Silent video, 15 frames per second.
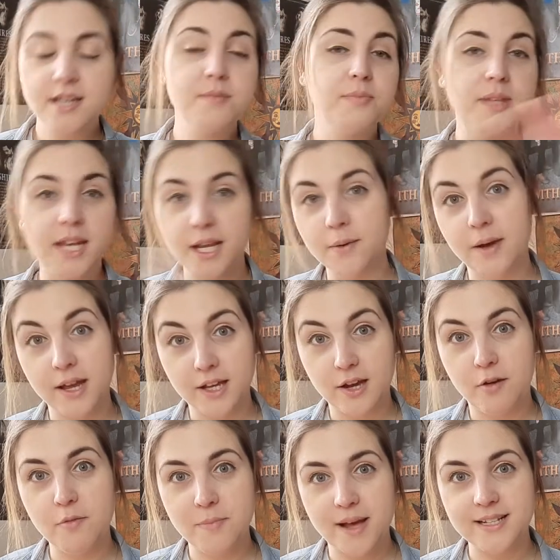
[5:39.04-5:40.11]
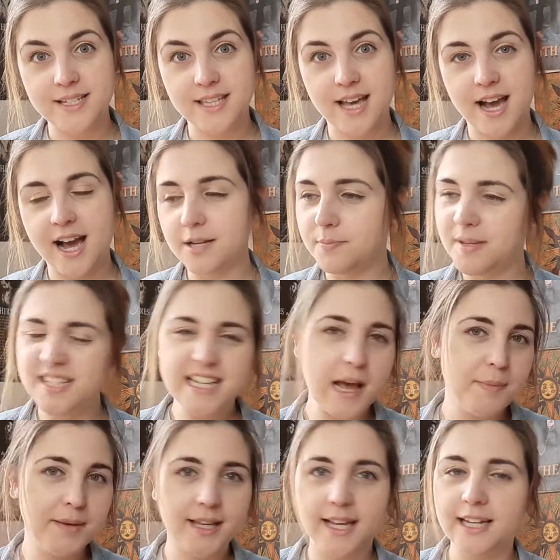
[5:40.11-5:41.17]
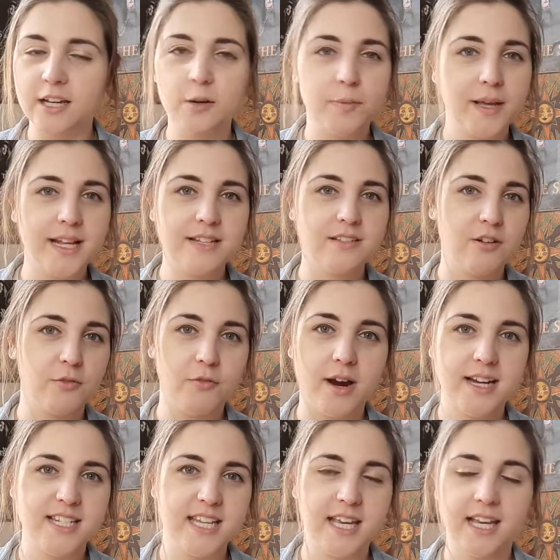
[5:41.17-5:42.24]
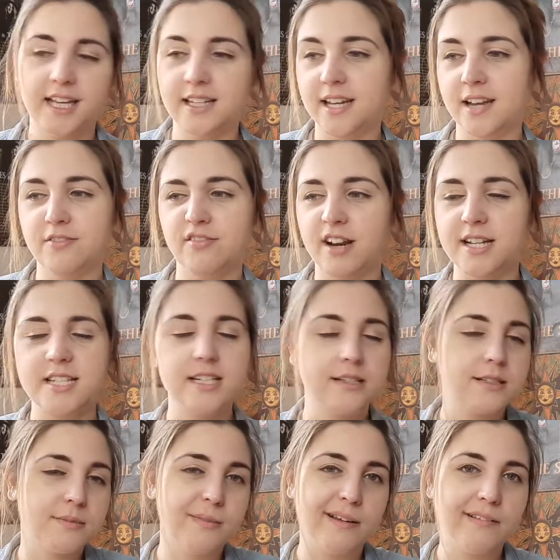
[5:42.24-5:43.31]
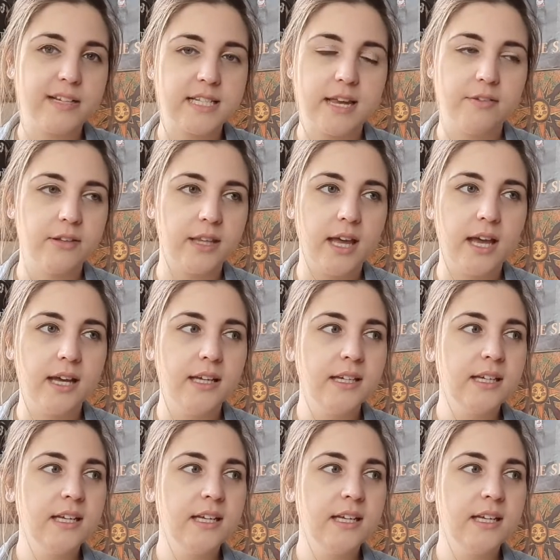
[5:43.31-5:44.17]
But anyway, going back to that, I'd been dabbling a little bit in songwriting and writing some lyrics here and there.